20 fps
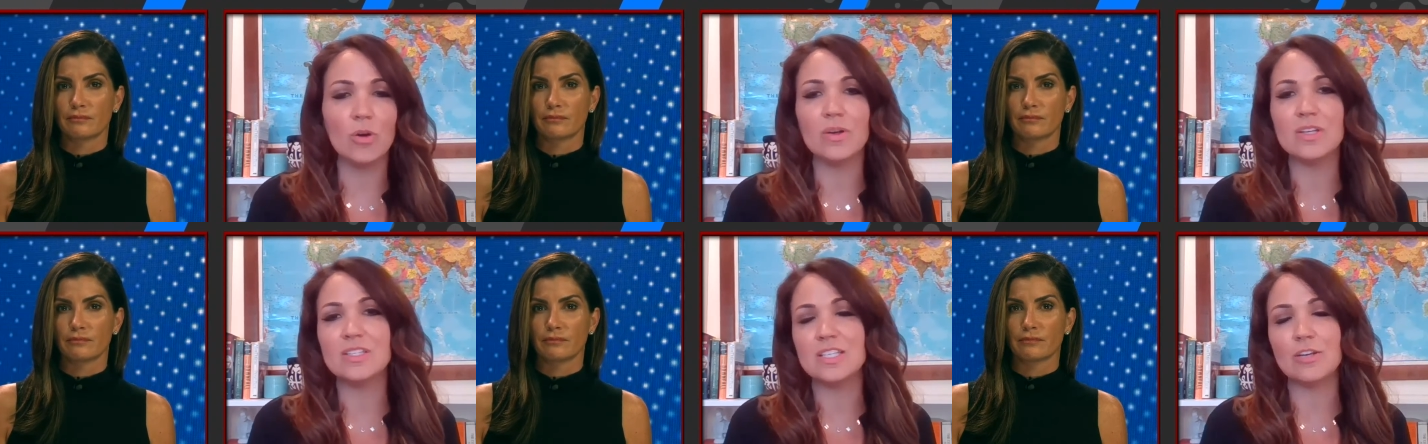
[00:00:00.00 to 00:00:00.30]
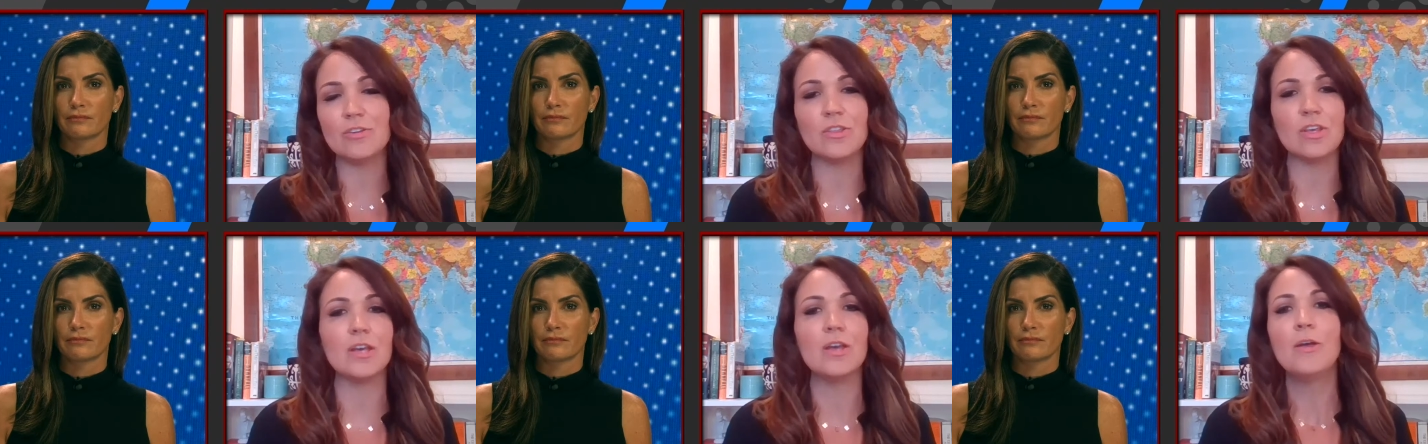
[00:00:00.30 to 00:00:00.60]
Speaker 1: You
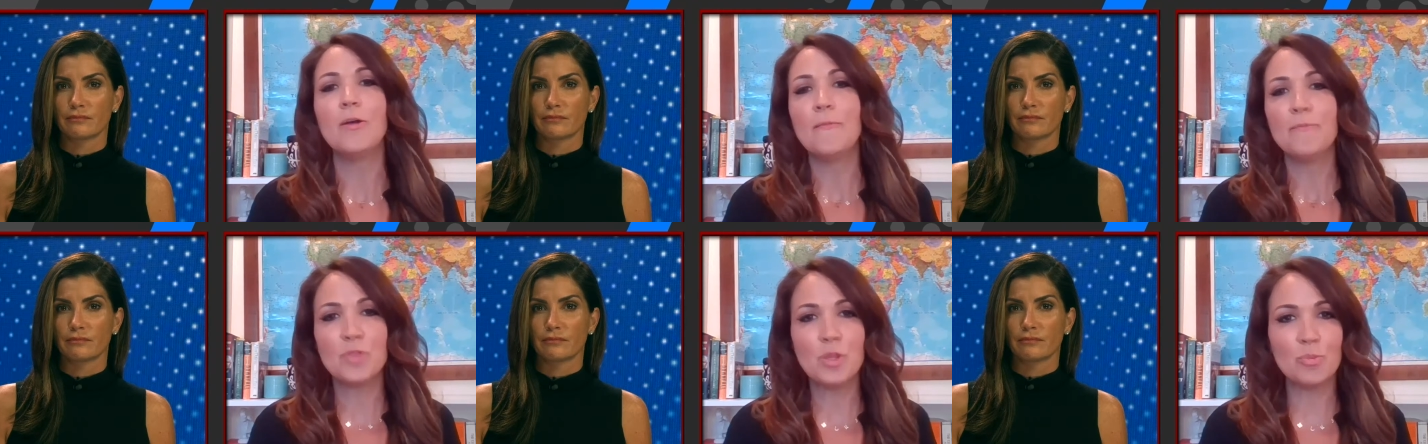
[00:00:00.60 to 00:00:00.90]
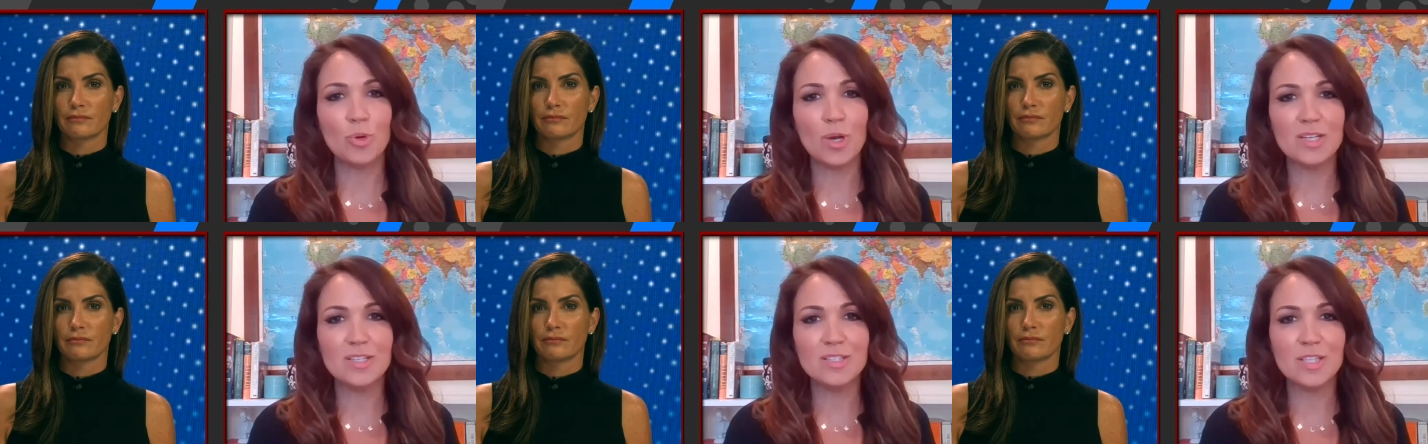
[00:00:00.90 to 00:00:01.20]
always hear the,
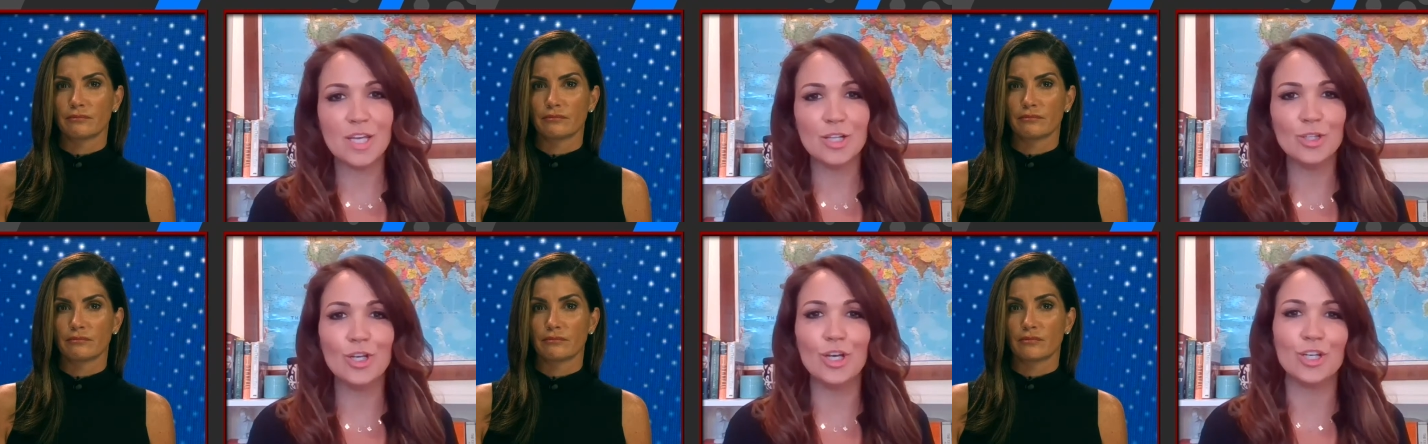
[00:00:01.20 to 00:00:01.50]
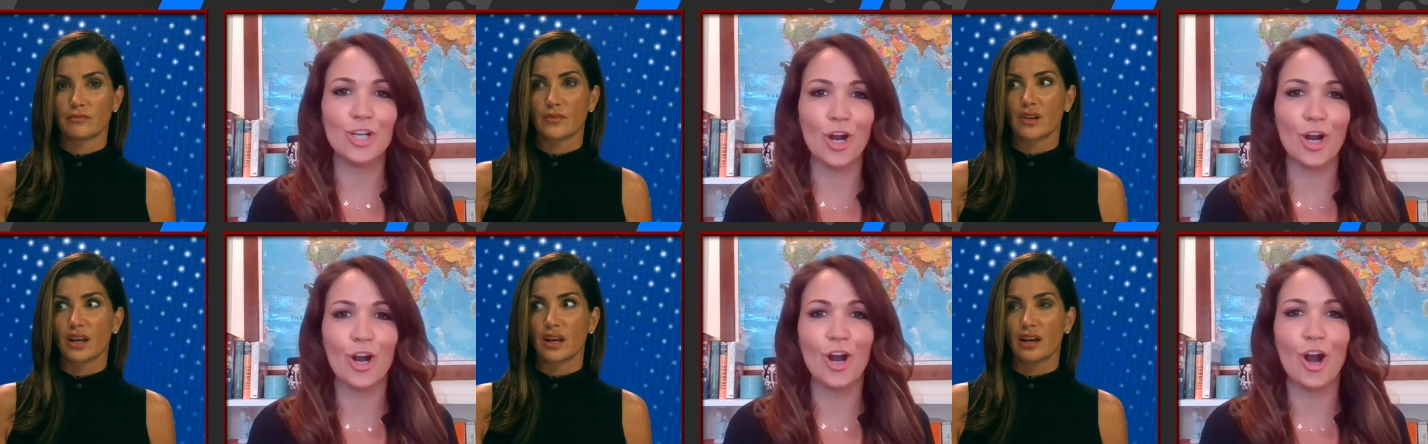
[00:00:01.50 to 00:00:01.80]
the press say,
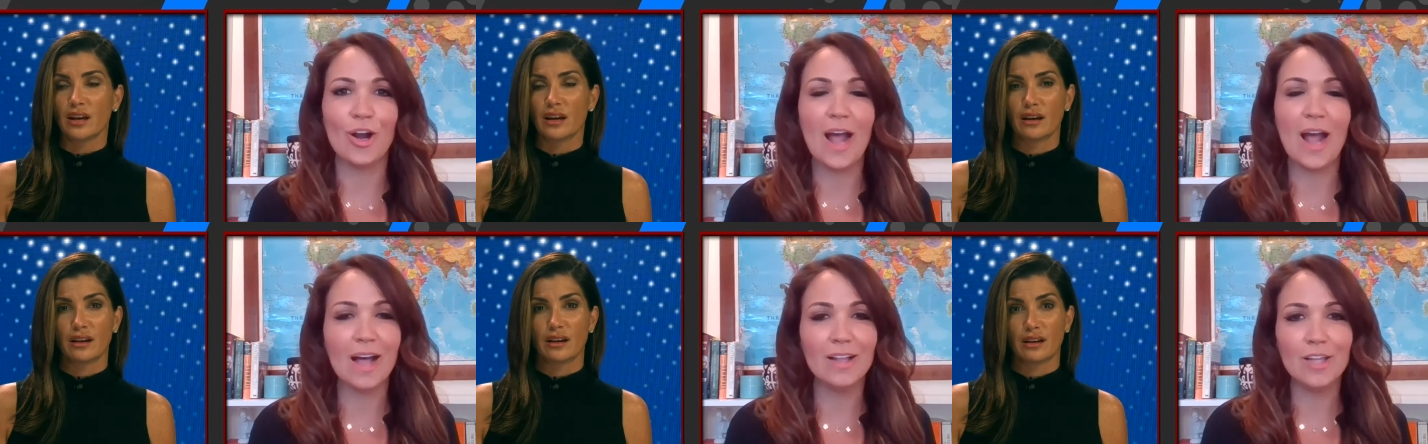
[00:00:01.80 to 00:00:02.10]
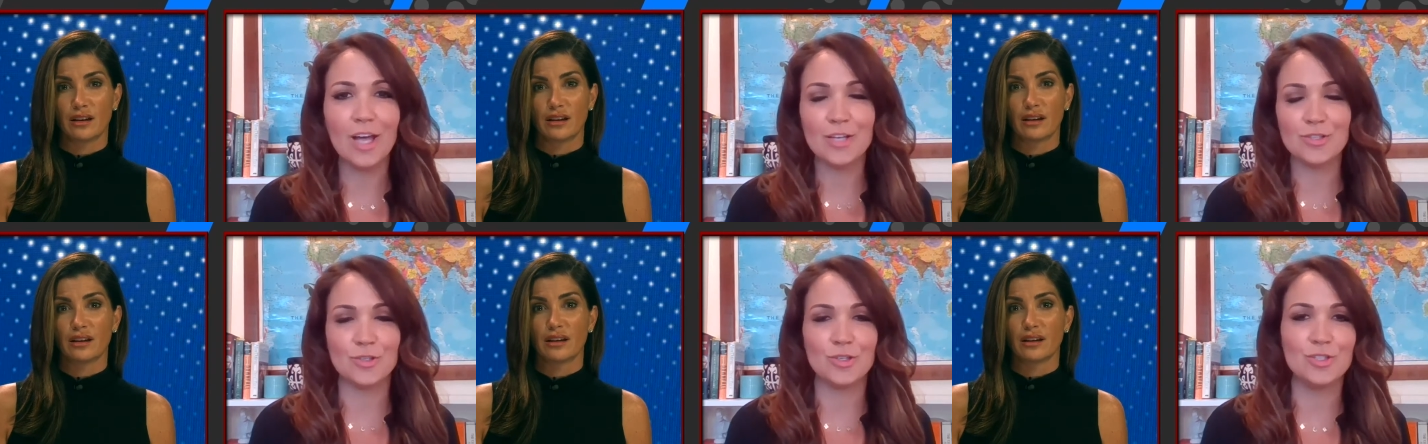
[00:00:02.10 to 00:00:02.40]
look, our, our
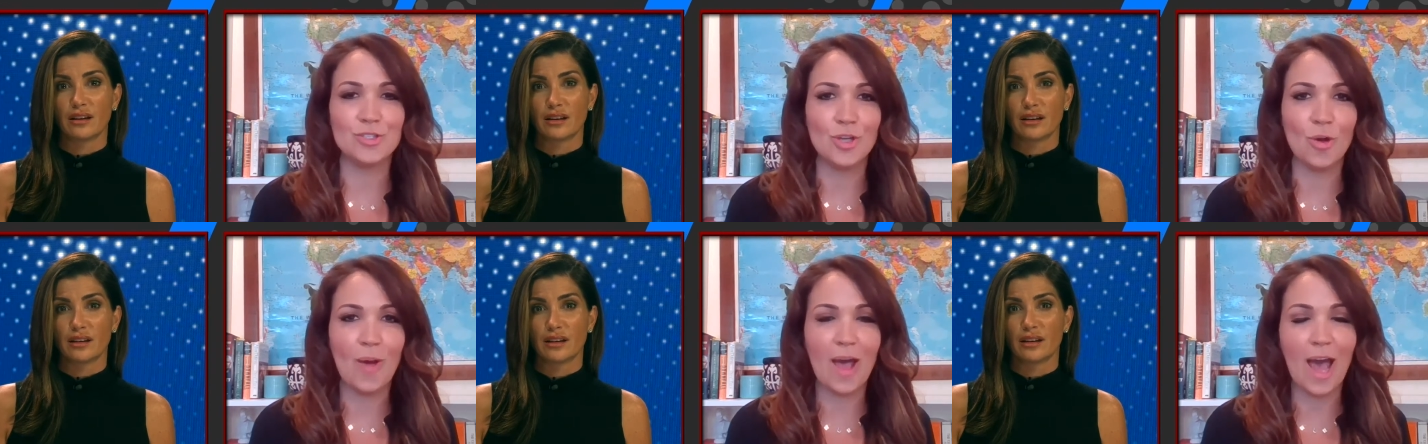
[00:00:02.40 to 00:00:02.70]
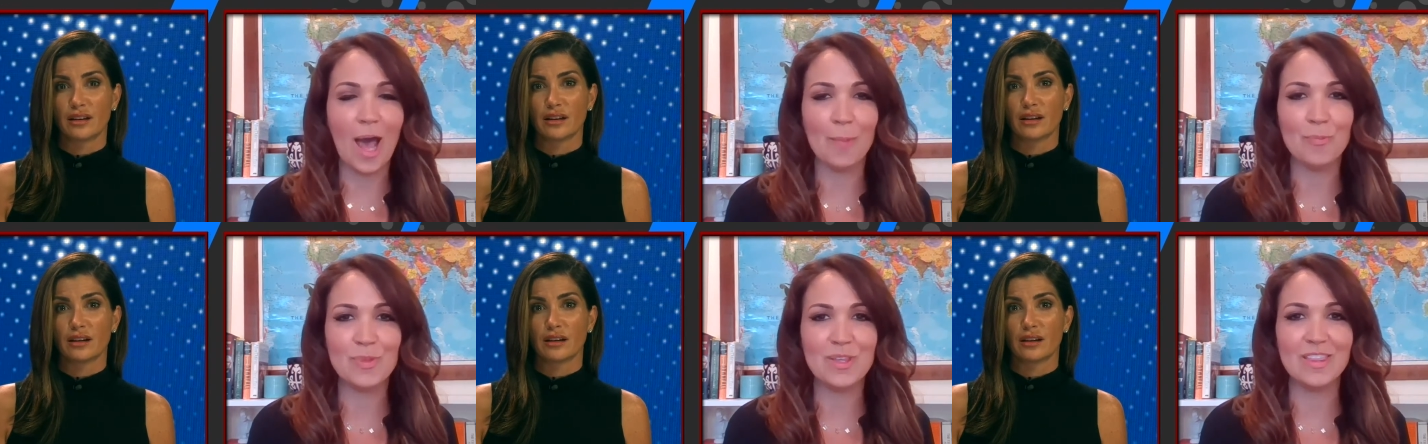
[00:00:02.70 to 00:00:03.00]
allies are
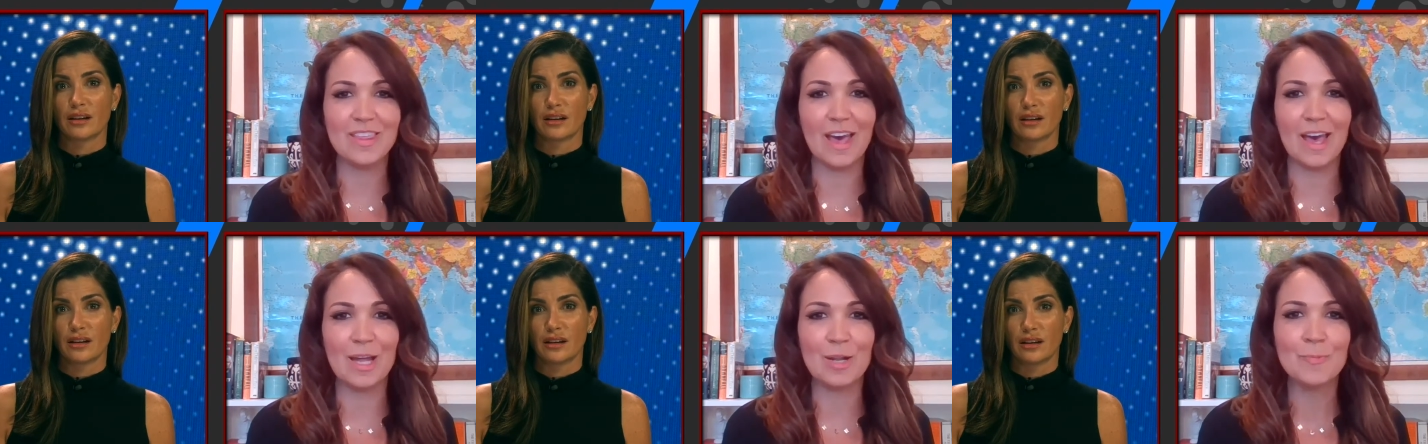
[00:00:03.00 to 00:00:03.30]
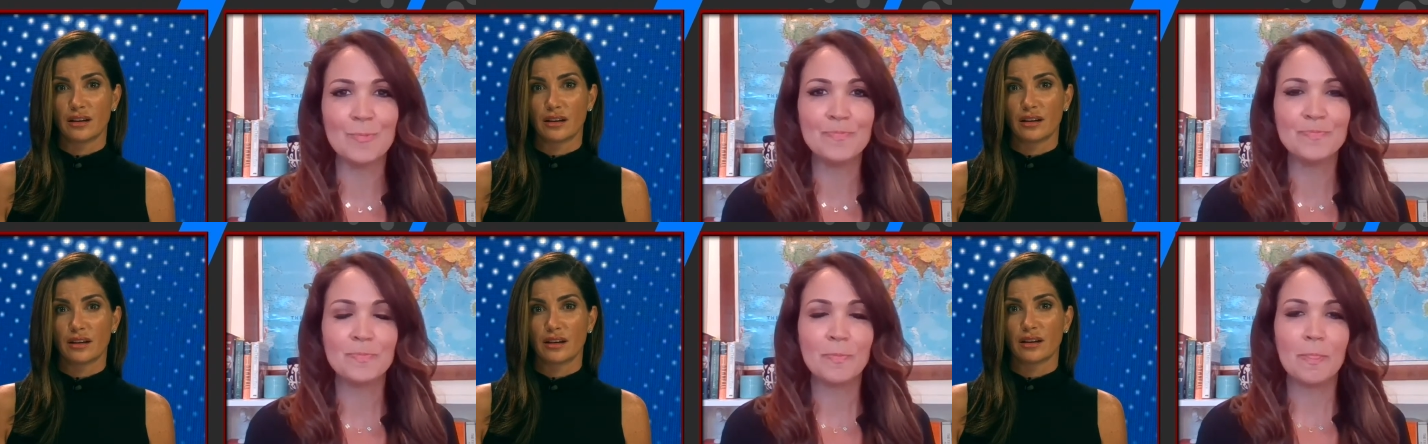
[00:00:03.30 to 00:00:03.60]
so happy
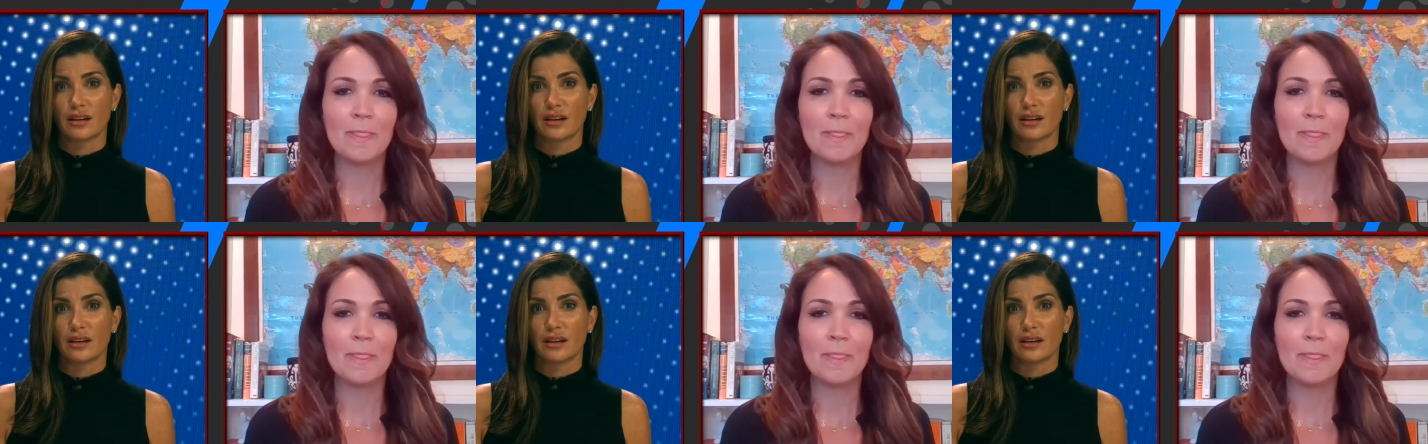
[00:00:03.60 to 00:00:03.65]
that